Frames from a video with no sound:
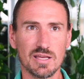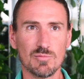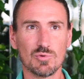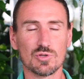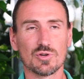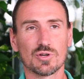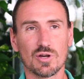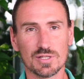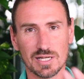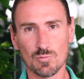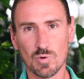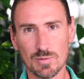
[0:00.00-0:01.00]
put your
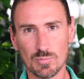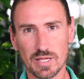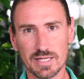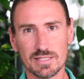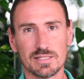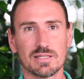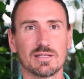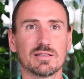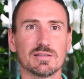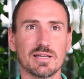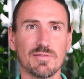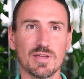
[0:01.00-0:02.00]
content in one place,
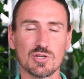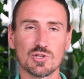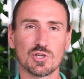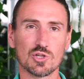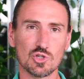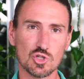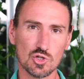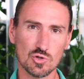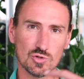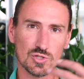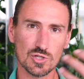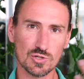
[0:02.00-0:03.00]
and then you can
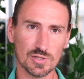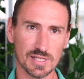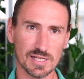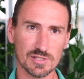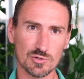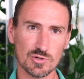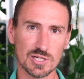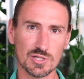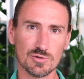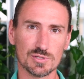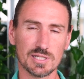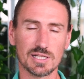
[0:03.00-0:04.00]
choose to use it as a
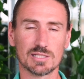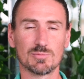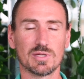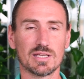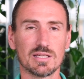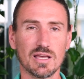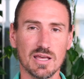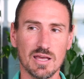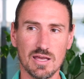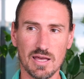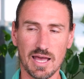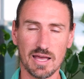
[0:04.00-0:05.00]
traditional D X P
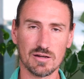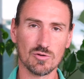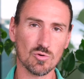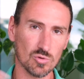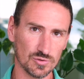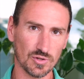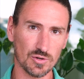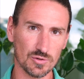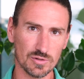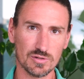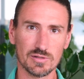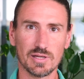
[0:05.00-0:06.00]
and also
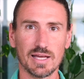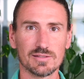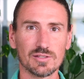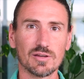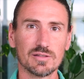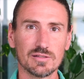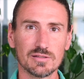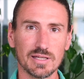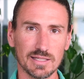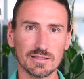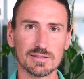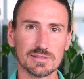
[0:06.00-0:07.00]
as a
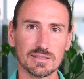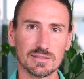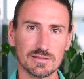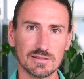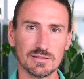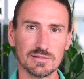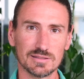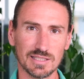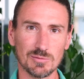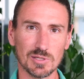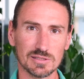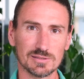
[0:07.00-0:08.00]
headless C
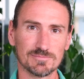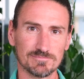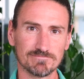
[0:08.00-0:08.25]
M S.